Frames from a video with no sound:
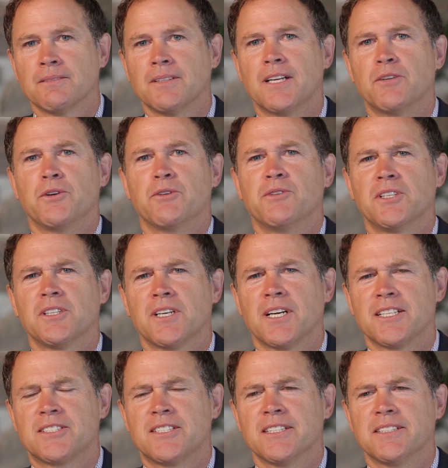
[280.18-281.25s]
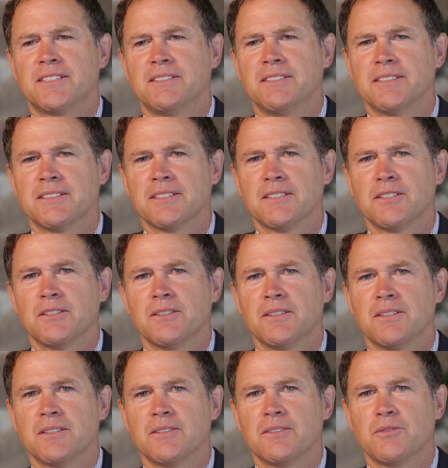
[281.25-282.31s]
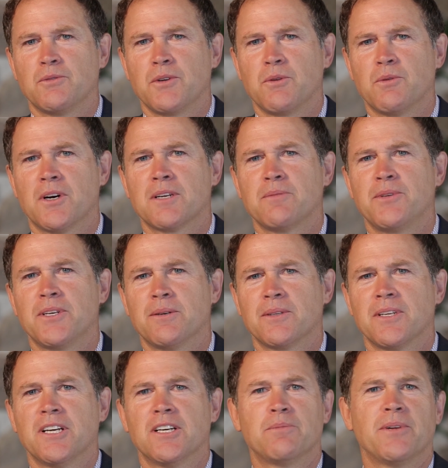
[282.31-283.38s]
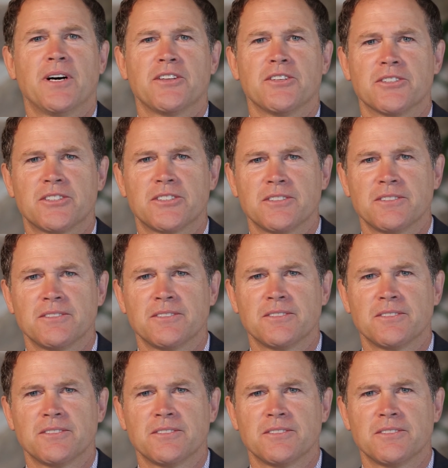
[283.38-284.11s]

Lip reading: And we realized that we want to be able to help others